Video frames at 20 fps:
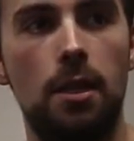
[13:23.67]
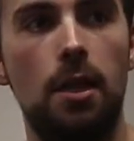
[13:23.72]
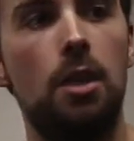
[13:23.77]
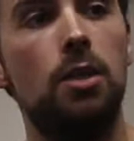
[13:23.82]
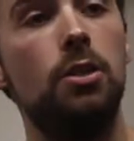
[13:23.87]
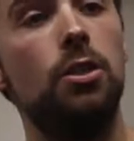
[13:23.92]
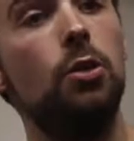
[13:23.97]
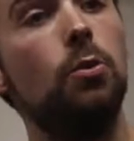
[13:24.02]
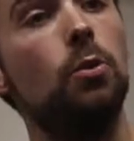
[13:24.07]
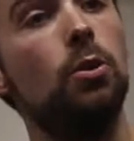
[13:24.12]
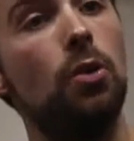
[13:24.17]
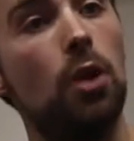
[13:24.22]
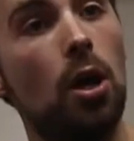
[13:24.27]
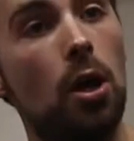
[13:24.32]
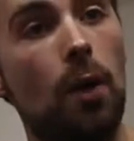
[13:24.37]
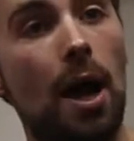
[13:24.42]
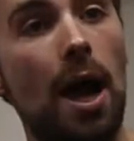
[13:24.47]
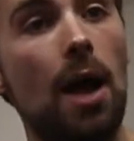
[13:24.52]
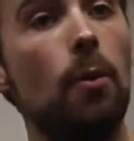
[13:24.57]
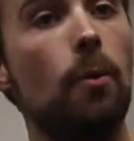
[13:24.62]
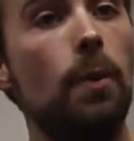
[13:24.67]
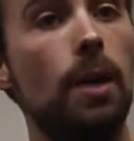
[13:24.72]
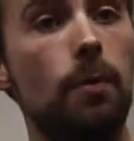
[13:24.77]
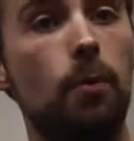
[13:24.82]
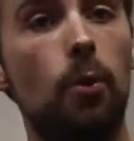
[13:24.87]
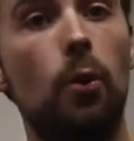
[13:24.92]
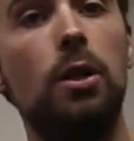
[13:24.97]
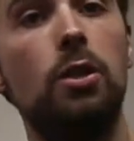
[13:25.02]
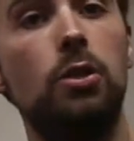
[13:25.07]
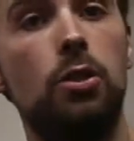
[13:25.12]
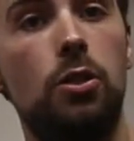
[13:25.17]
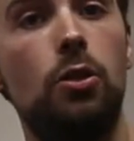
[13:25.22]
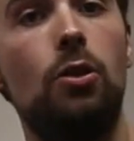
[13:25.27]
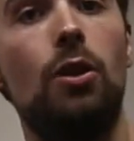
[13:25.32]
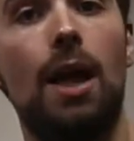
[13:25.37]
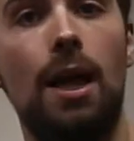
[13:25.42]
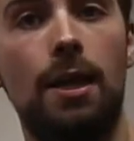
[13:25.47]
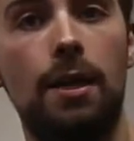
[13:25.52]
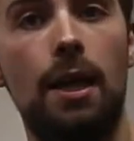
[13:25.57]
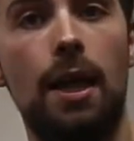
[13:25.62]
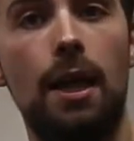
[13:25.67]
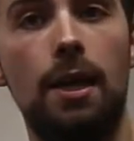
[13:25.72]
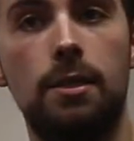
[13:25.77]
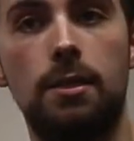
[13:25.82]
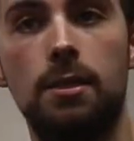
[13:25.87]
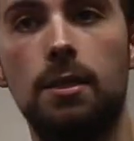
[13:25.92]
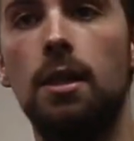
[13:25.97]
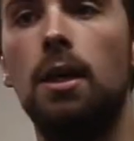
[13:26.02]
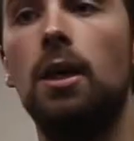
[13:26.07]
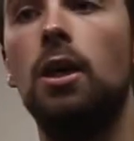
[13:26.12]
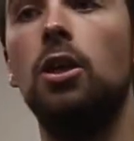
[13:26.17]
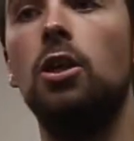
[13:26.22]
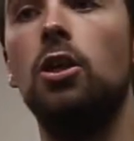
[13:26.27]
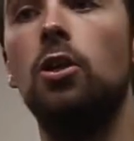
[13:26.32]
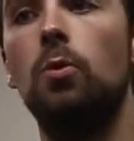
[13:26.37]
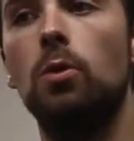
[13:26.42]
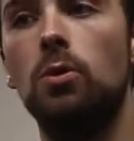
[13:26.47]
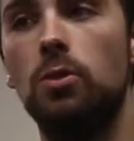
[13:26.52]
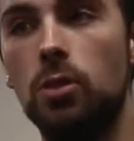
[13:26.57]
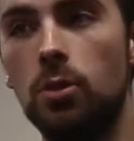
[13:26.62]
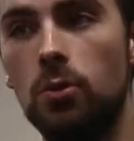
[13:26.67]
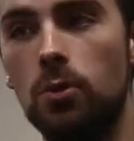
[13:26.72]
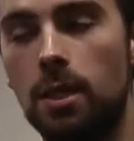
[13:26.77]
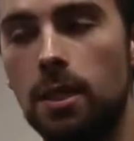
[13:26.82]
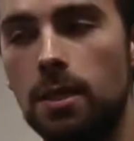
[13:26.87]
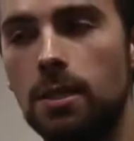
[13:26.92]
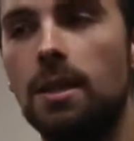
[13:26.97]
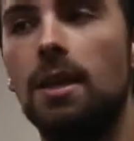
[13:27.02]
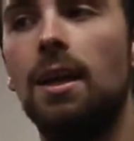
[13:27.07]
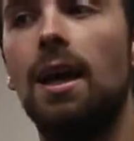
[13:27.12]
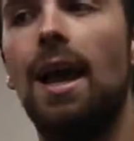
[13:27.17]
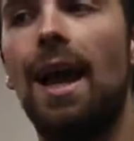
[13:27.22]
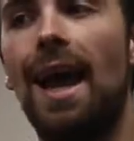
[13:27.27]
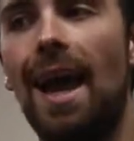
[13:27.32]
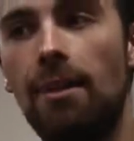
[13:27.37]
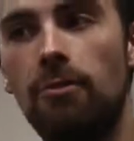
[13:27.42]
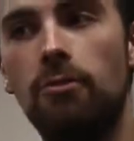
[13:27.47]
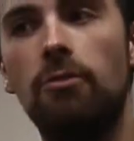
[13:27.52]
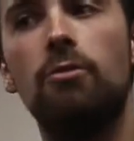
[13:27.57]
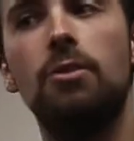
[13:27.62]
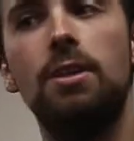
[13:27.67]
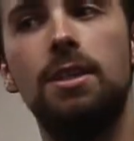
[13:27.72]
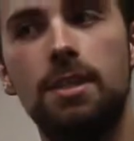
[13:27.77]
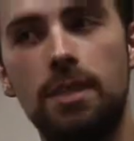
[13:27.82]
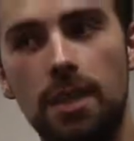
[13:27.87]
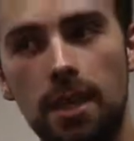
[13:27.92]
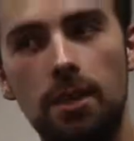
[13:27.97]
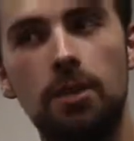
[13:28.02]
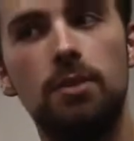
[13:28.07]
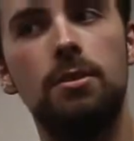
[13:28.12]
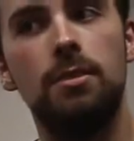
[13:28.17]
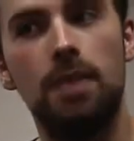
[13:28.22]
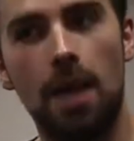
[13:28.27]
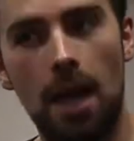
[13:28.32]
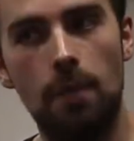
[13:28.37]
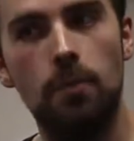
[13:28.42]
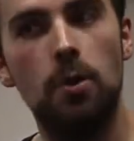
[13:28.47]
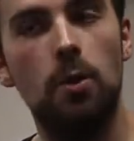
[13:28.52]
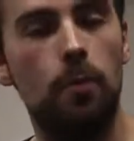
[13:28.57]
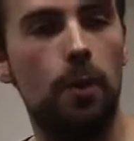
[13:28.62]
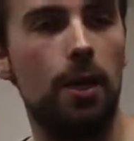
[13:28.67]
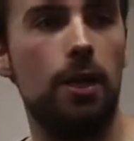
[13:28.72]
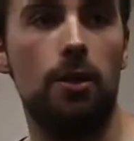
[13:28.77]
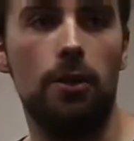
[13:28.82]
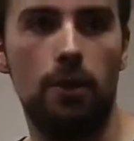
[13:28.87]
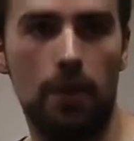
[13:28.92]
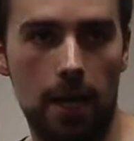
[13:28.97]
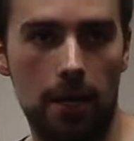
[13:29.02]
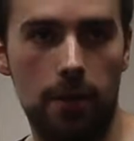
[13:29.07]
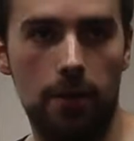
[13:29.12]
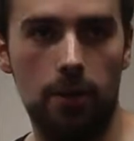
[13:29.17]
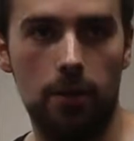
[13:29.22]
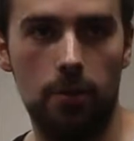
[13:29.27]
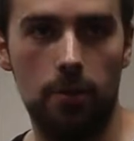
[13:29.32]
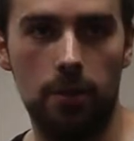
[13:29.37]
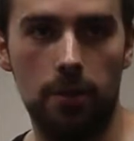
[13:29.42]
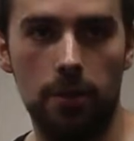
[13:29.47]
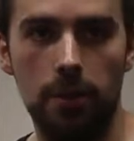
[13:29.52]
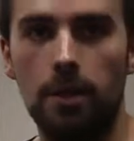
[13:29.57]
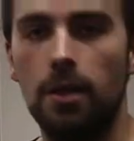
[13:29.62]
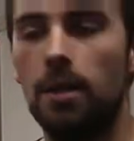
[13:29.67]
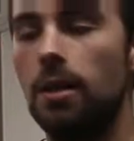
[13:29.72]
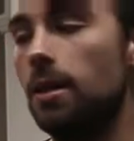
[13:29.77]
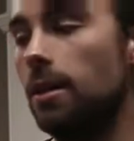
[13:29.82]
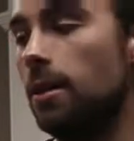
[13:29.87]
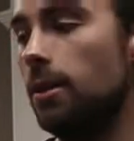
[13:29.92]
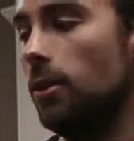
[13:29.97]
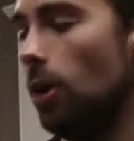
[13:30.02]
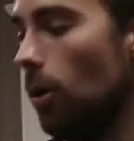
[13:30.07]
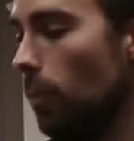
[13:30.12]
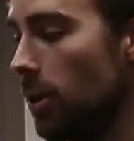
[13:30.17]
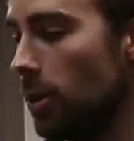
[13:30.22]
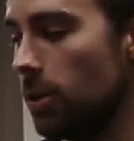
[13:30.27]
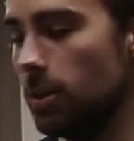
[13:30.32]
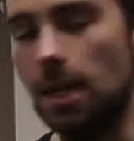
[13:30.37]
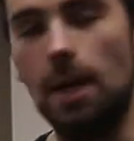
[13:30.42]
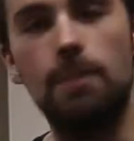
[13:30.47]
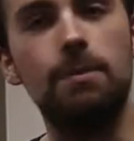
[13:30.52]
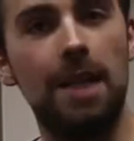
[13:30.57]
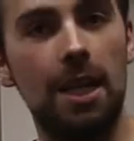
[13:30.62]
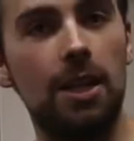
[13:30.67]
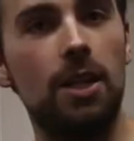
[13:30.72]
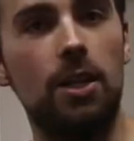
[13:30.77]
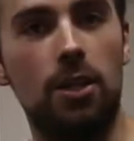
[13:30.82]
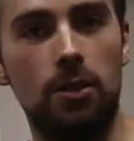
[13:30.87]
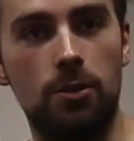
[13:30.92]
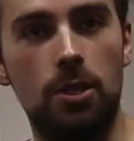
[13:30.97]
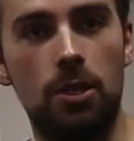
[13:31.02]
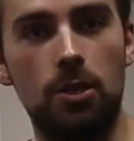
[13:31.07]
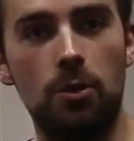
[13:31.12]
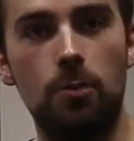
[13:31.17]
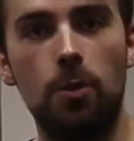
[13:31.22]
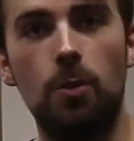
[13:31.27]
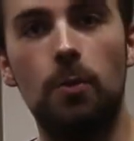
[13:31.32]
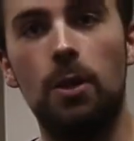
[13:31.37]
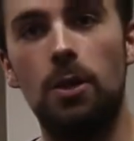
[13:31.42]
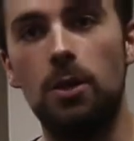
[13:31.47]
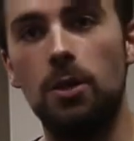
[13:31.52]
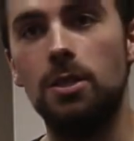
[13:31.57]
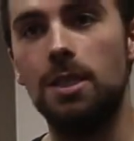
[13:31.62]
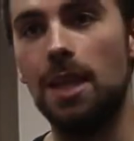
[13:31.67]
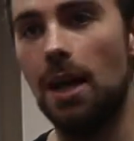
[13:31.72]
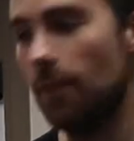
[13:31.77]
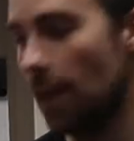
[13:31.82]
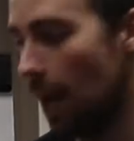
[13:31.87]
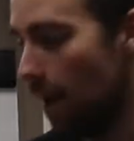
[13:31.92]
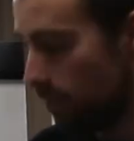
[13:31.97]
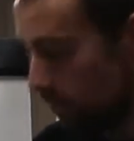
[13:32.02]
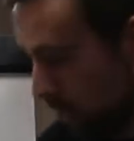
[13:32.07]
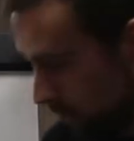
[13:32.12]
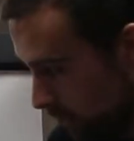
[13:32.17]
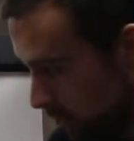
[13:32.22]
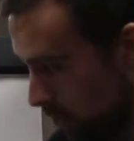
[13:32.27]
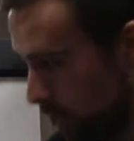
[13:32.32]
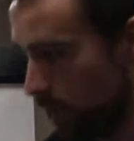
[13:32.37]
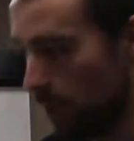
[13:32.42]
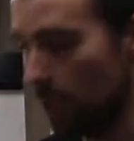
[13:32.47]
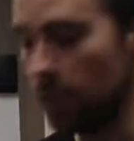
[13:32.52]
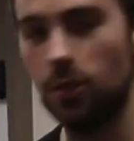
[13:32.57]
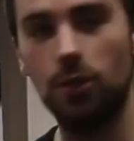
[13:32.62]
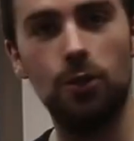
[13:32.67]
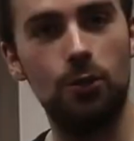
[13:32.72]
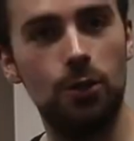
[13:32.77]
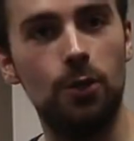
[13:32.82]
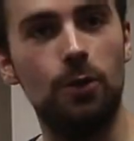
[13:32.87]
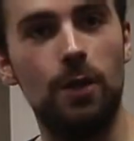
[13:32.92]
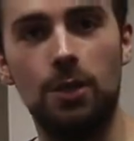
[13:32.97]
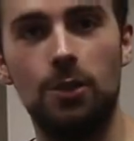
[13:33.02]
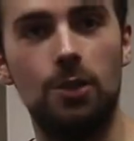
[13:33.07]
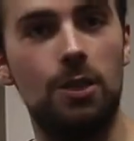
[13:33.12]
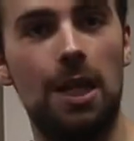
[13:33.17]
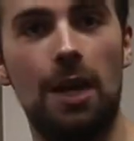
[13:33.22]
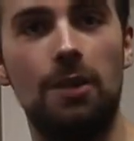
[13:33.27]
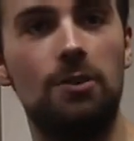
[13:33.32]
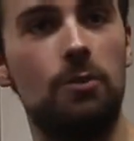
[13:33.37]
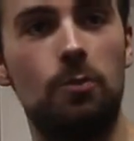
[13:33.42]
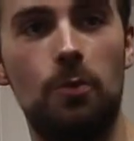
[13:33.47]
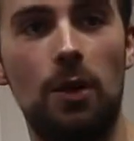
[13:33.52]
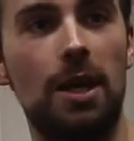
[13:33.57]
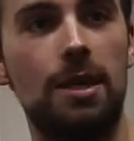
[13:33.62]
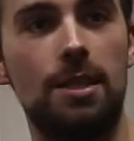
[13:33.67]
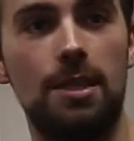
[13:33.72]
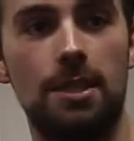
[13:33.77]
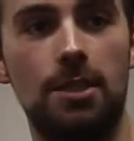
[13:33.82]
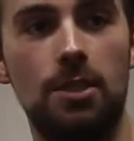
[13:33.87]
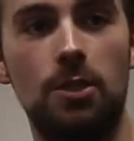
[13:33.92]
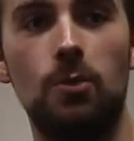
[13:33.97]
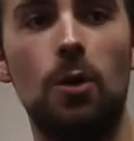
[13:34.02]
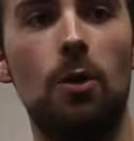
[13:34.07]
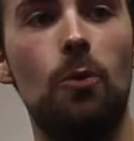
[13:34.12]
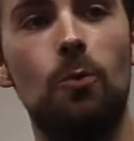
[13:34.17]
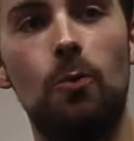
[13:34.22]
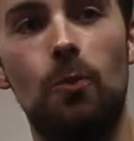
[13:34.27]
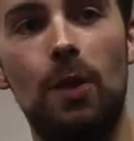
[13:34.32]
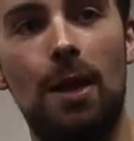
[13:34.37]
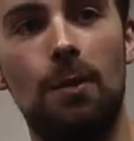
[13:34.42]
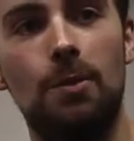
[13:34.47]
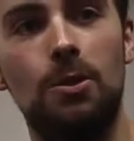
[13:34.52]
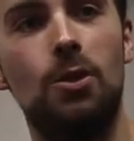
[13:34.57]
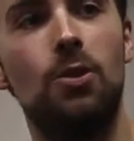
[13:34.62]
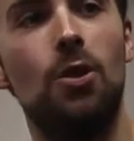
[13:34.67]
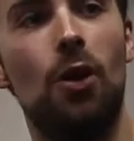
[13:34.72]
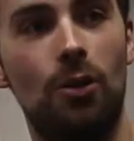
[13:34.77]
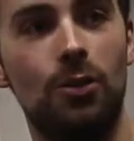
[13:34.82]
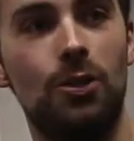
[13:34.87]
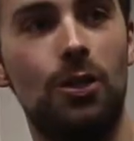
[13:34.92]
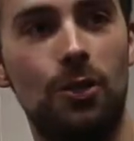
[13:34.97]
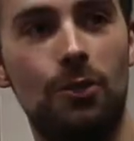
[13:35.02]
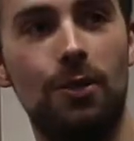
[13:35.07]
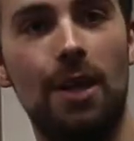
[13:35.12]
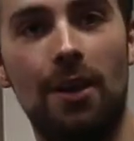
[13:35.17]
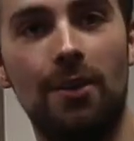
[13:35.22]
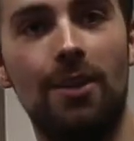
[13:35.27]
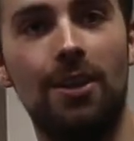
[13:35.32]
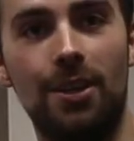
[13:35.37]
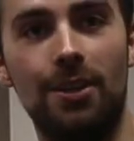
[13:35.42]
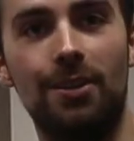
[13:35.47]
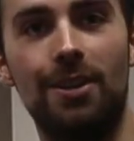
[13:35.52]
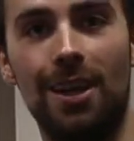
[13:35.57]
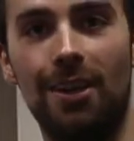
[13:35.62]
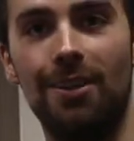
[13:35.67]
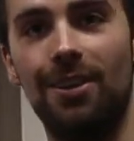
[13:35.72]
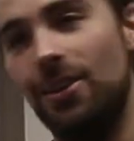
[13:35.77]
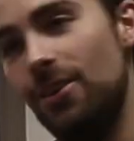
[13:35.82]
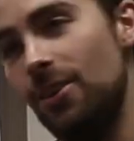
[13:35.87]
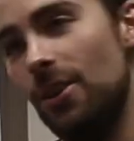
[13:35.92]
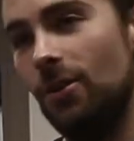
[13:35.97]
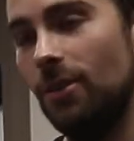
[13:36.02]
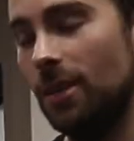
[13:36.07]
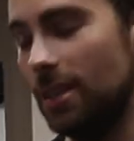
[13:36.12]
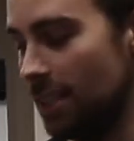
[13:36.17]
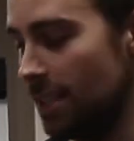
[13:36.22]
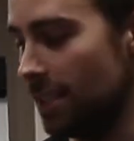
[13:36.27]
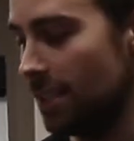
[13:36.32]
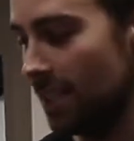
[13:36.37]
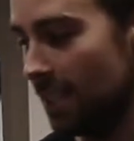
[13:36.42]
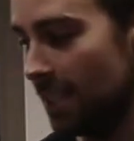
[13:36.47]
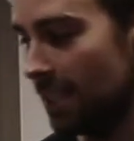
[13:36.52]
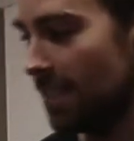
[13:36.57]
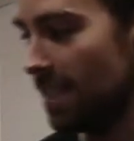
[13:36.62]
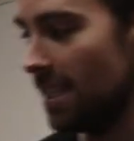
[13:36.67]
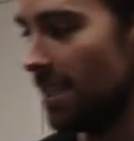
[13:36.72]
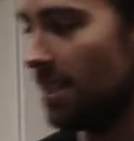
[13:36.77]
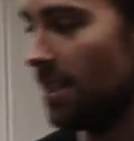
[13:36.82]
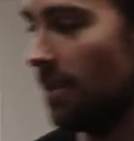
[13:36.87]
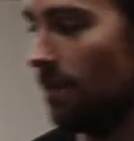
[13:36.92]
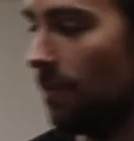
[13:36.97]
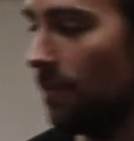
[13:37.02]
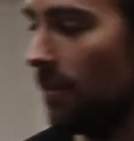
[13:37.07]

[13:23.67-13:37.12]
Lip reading: And you will know how many points your hand has. You will do this every single time you pick your hand up. Not because I'm telling you to, but because now that I've told you this, you'll do it just out of practice. You won't be able to not to now that you know this system.